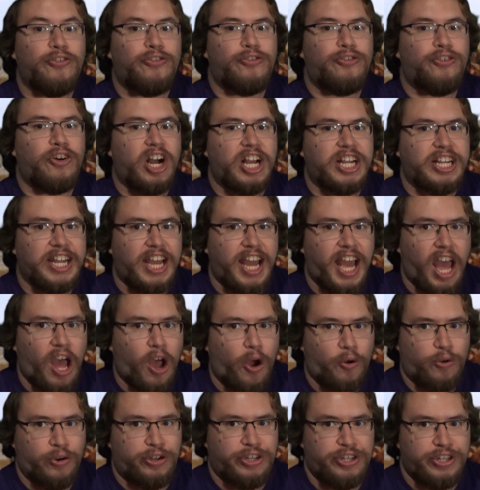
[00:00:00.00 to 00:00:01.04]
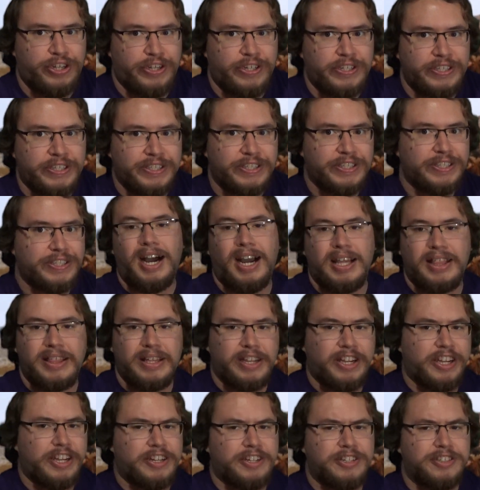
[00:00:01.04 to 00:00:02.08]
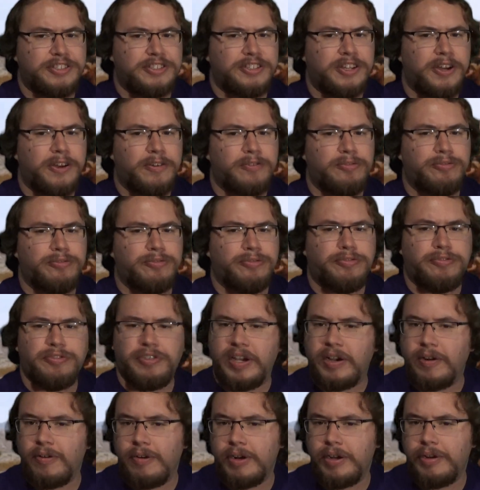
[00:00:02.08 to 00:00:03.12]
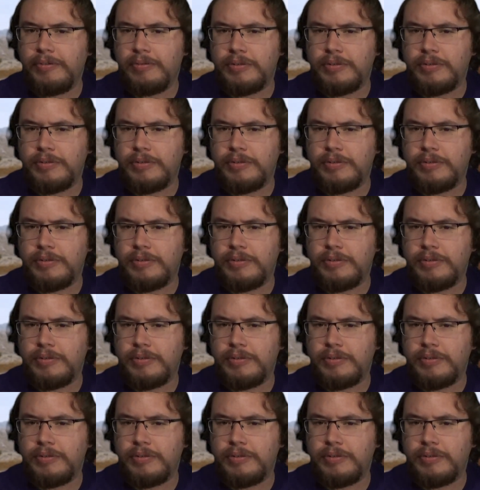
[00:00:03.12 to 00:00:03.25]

fuck out. I think it is very